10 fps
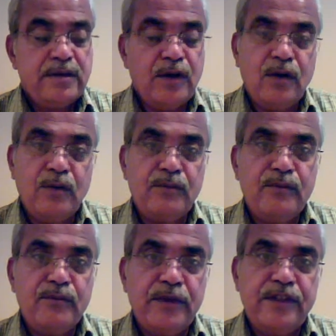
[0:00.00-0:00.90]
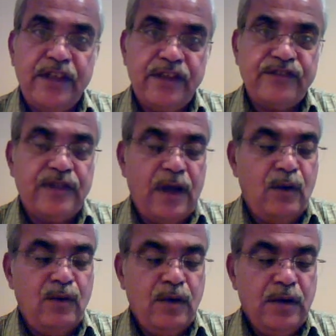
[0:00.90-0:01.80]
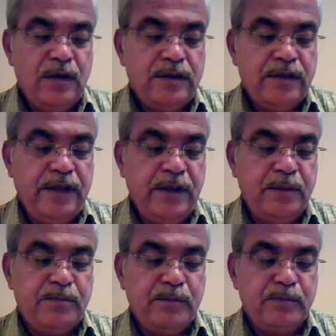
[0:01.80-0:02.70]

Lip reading: So, with this now, the